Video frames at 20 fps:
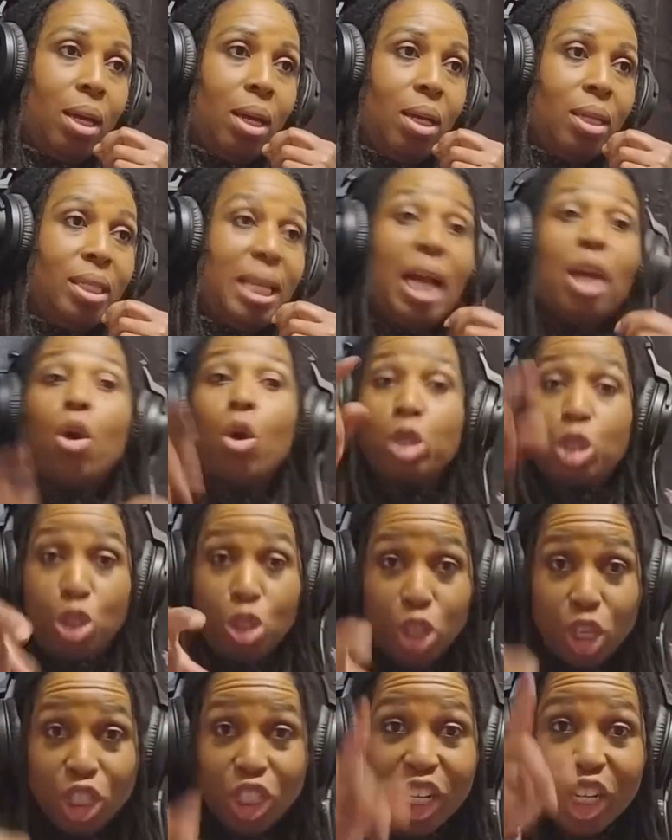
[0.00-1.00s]
That
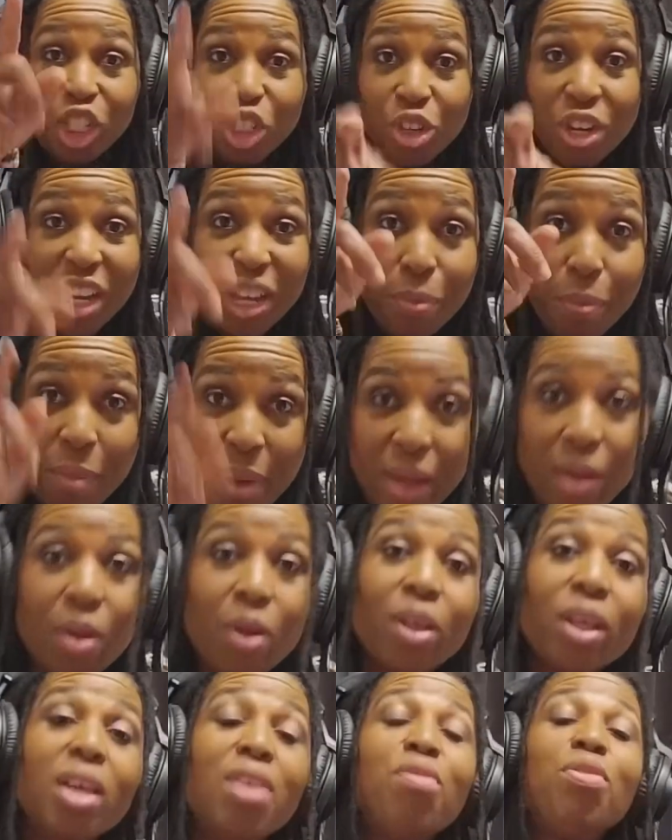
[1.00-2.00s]
continuously drink
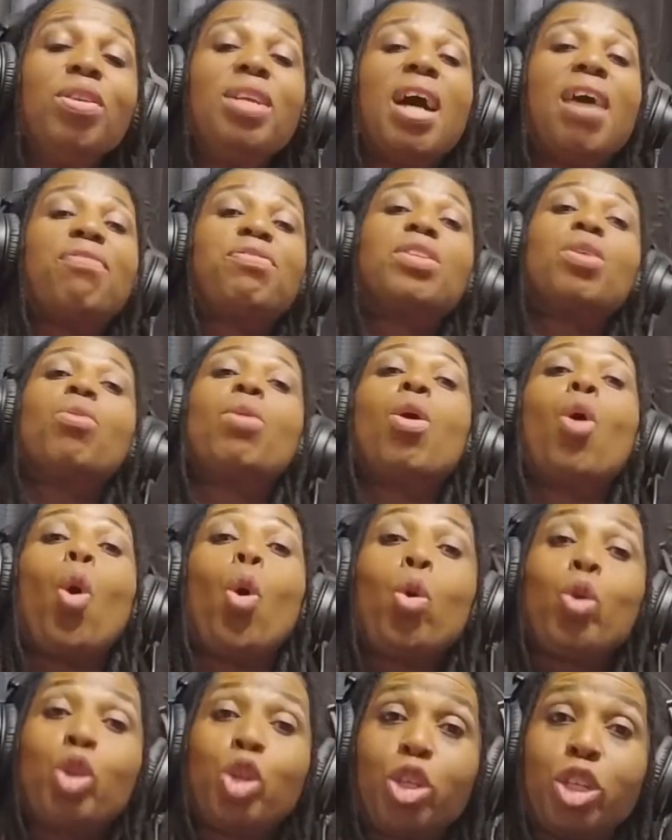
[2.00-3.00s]
milk even after we're older.